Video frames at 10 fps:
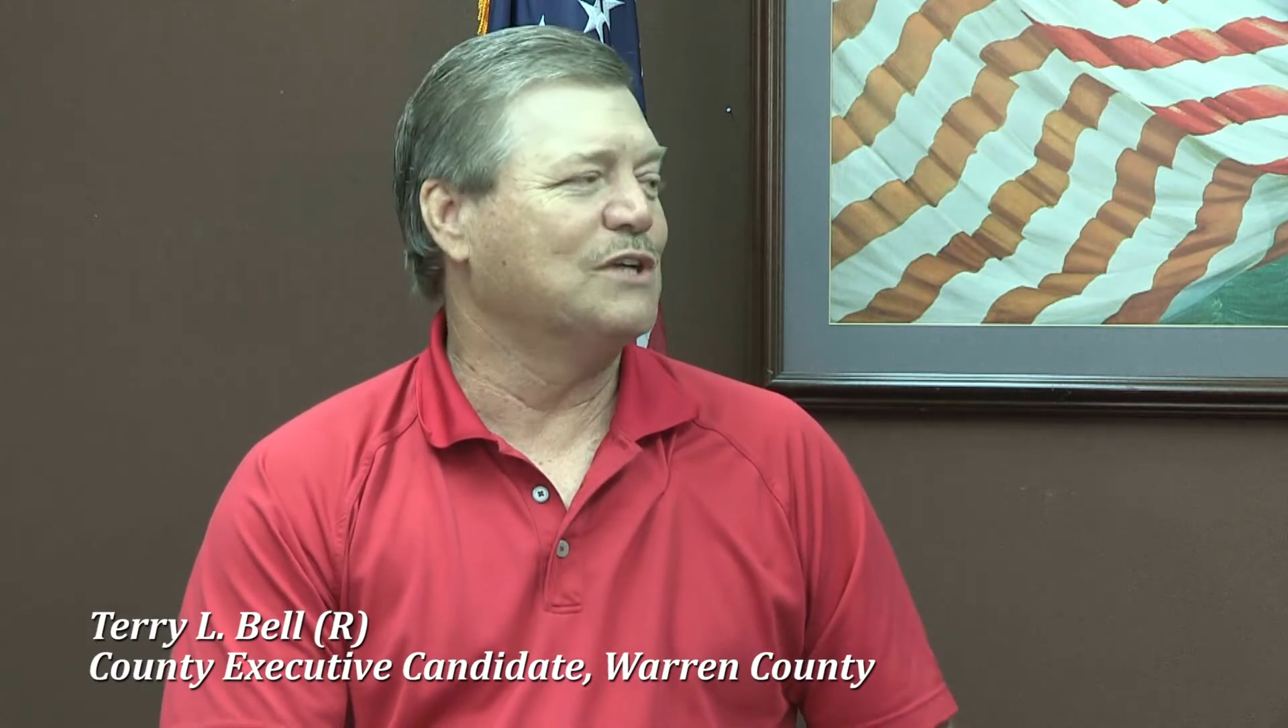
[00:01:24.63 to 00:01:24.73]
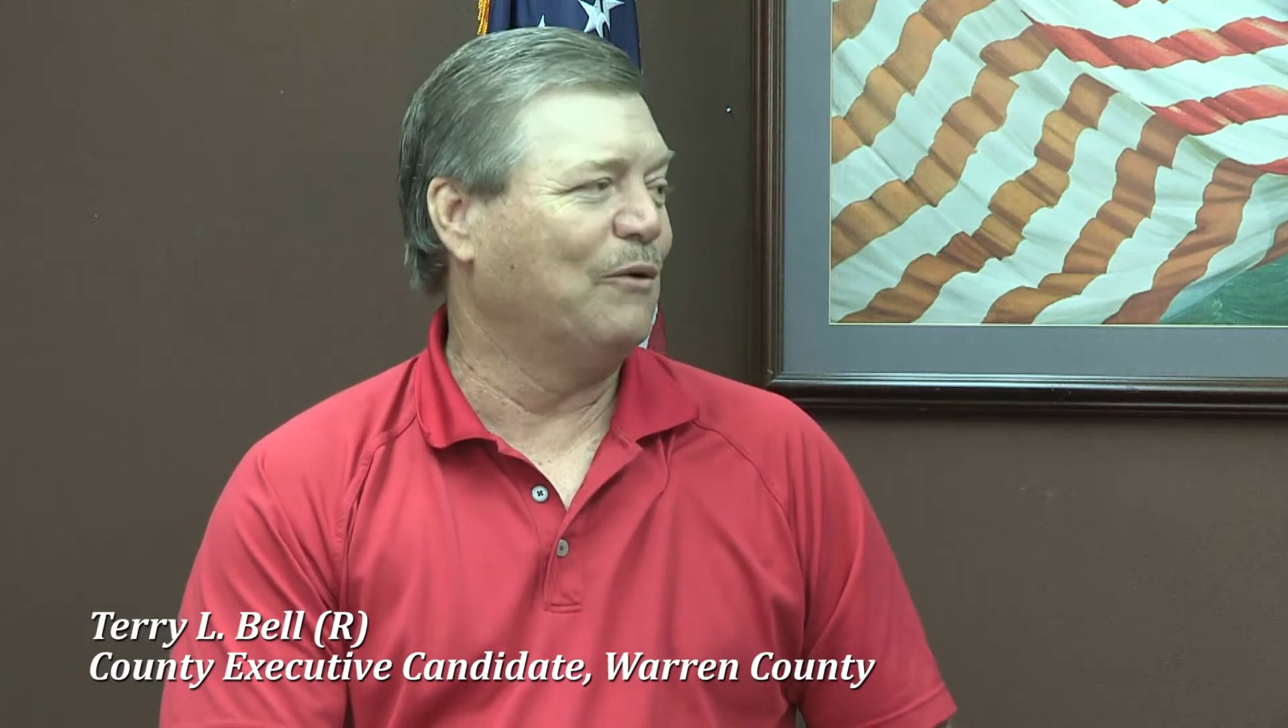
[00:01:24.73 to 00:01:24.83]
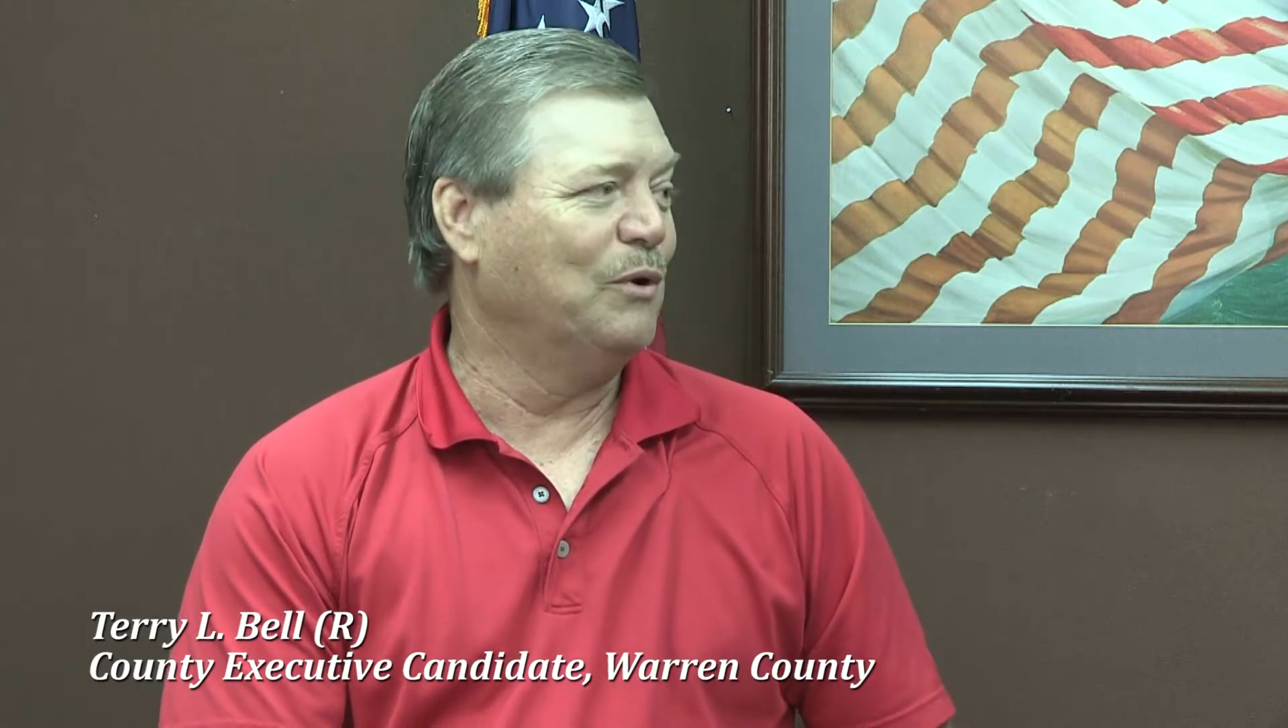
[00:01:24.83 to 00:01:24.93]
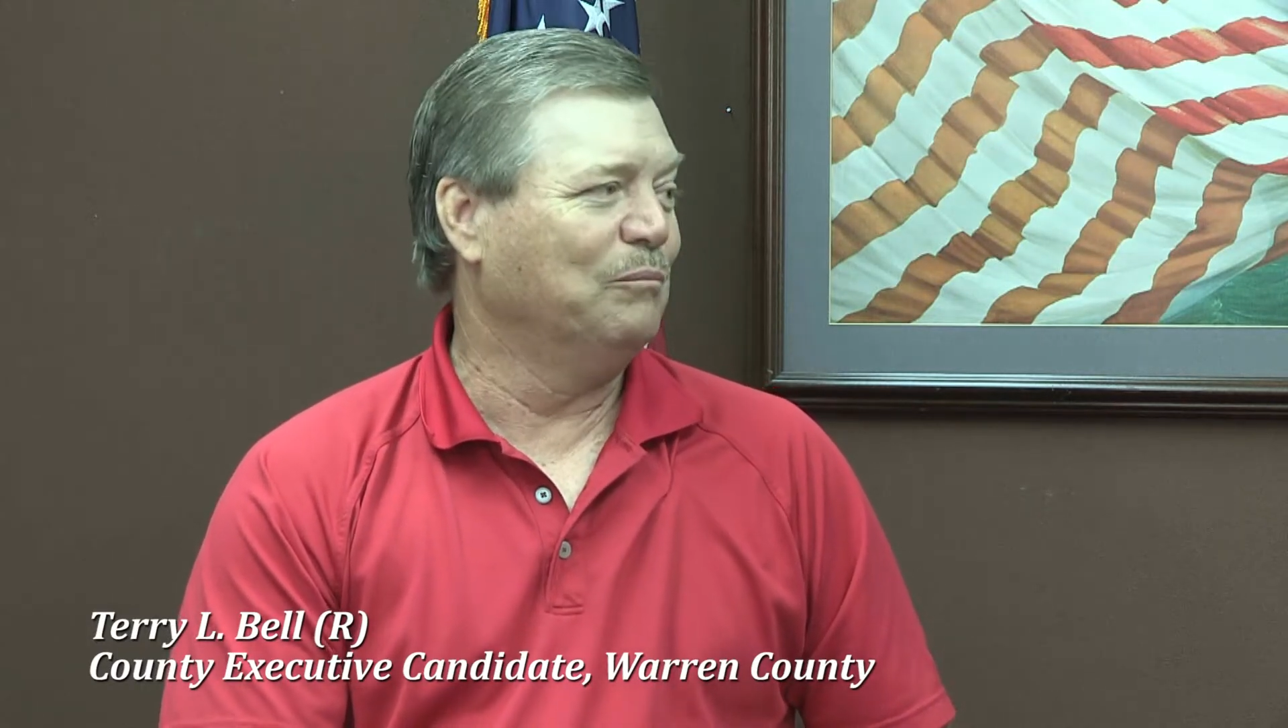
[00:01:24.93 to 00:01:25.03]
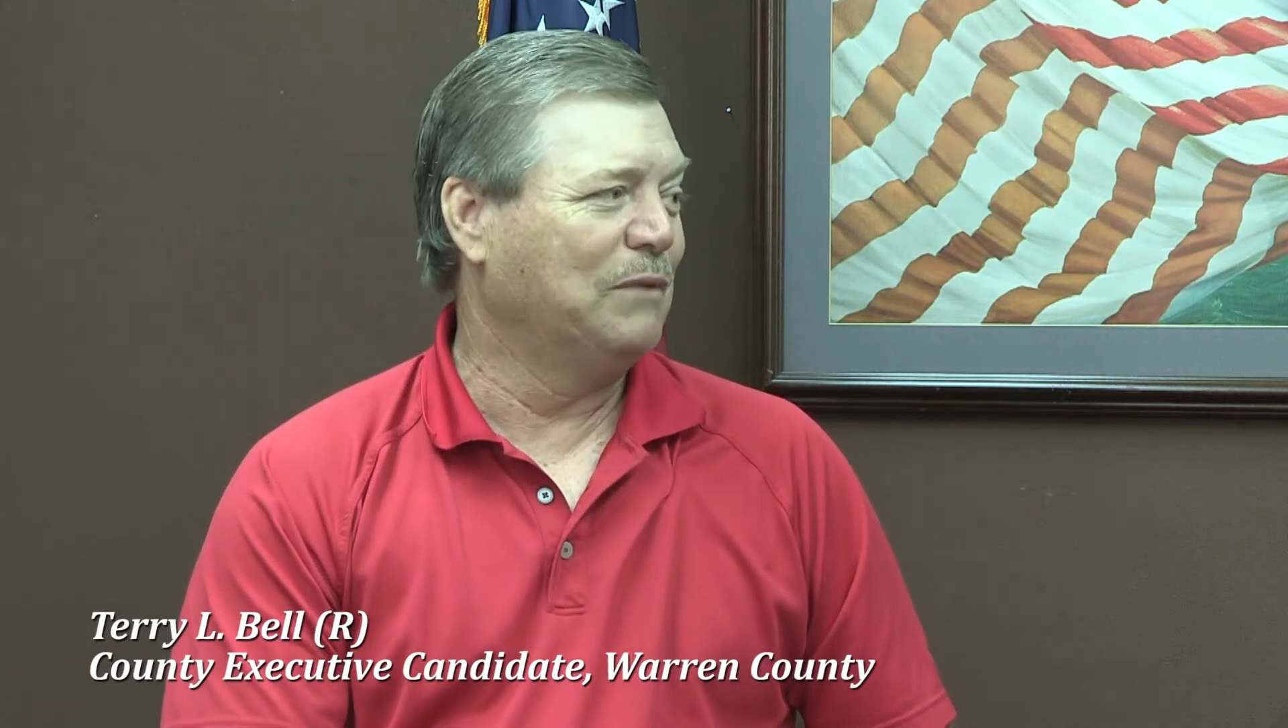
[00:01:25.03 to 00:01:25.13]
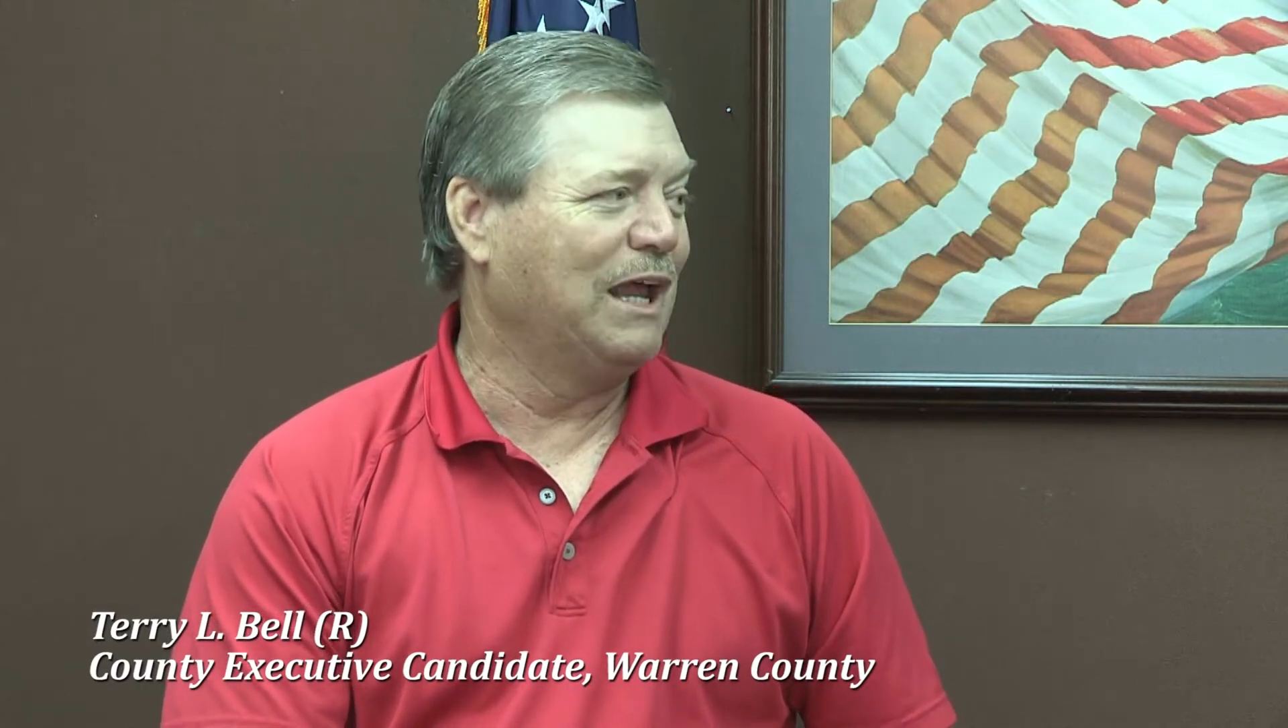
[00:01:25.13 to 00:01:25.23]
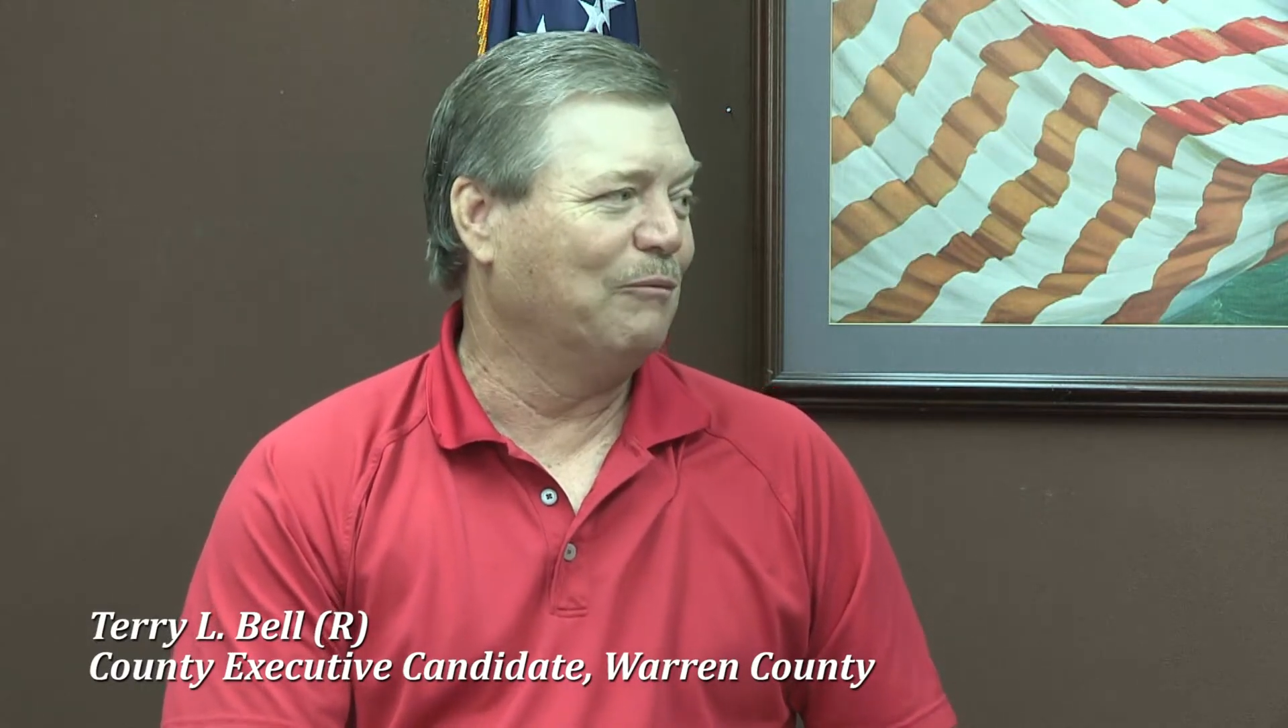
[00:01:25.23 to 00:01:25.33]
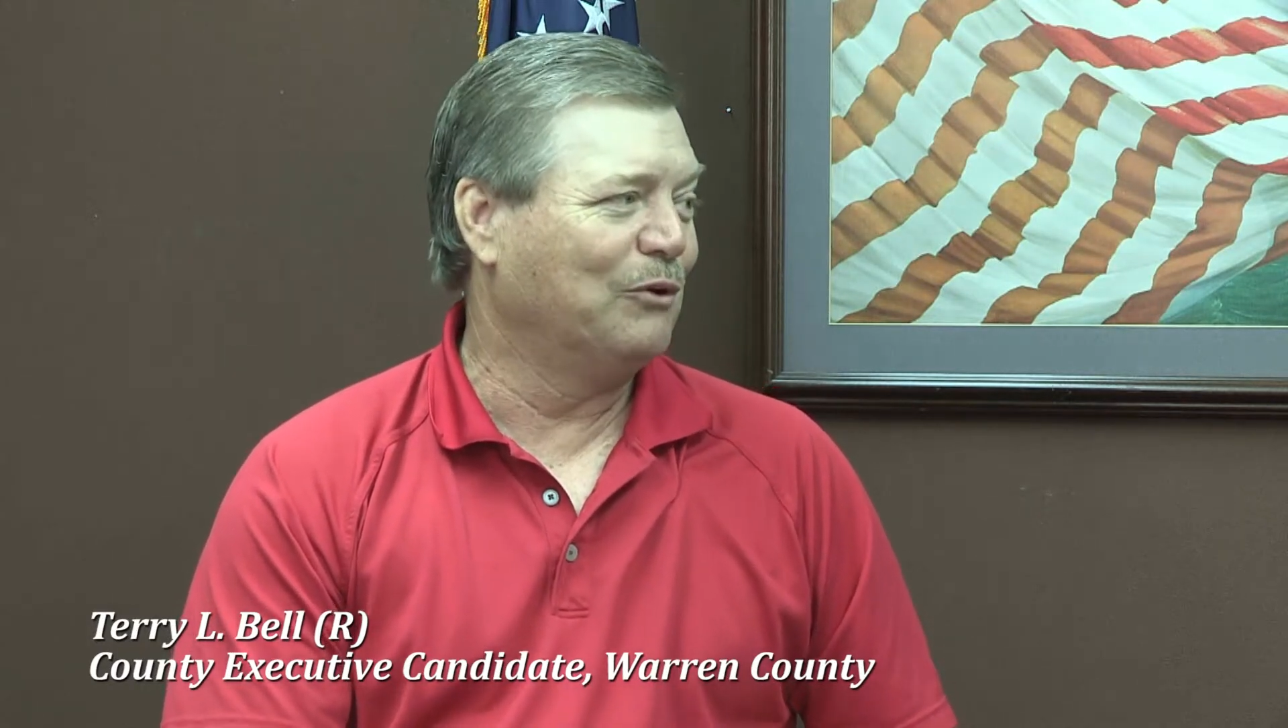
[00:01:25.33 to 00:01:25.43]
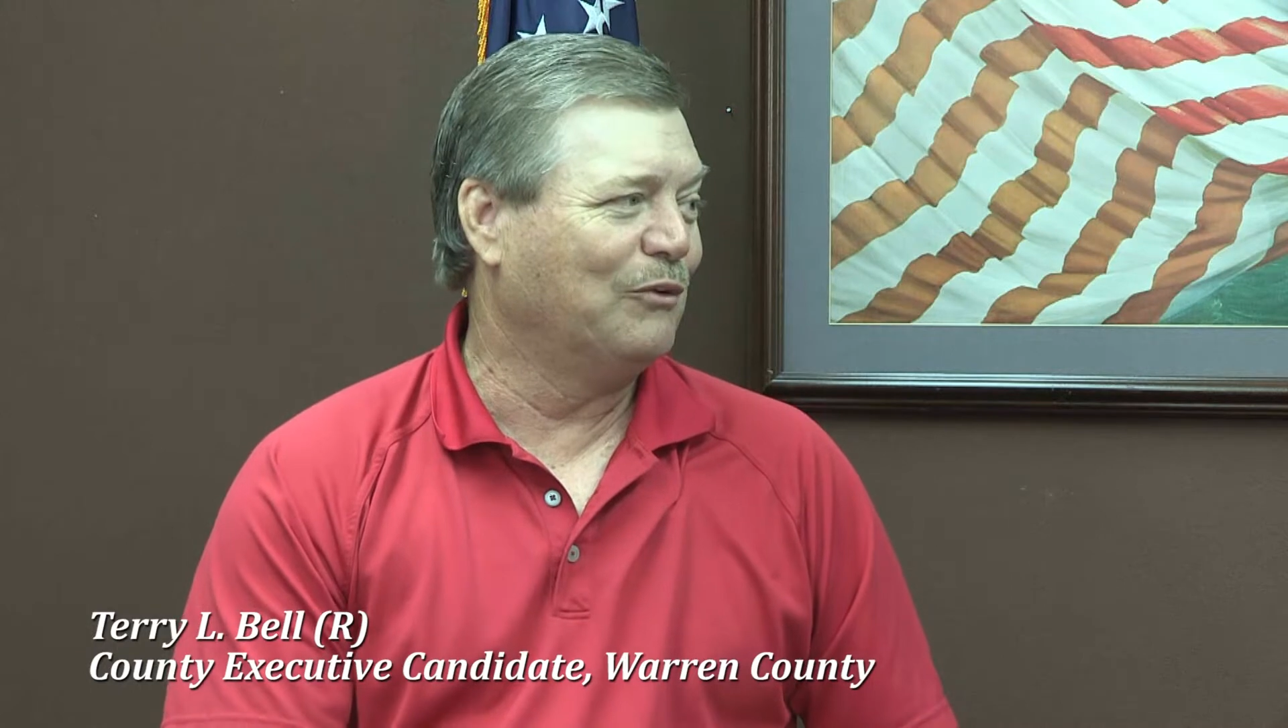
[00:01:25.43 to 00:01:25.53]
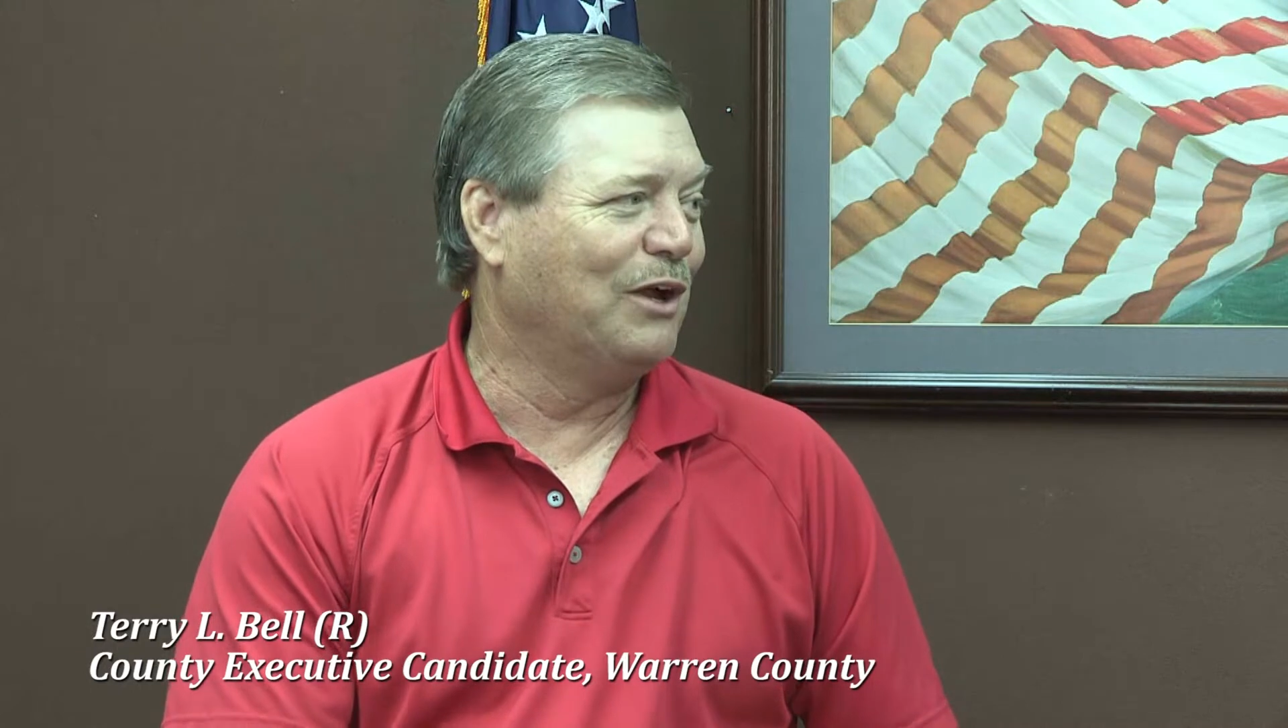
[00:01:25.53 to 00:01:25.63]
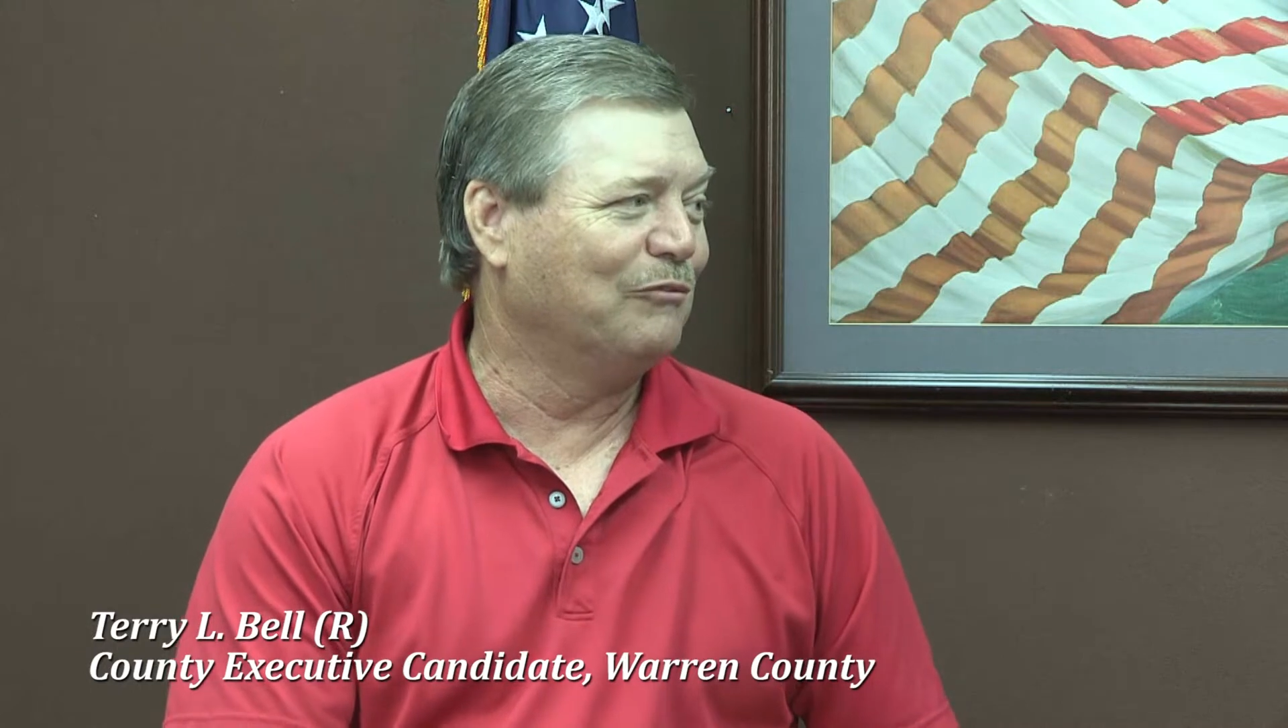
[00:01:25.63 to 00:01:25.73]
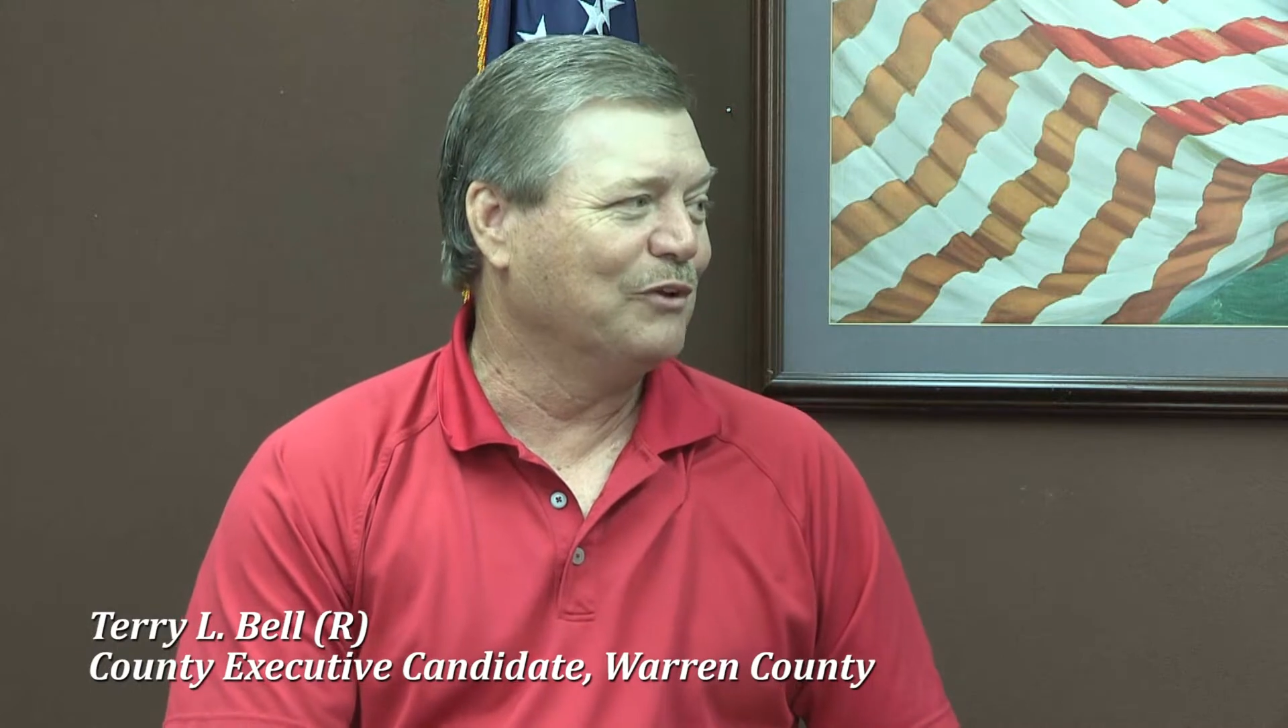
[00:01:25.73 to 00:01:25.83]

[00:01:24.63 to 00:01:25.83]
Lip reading: I wouldn't be able to run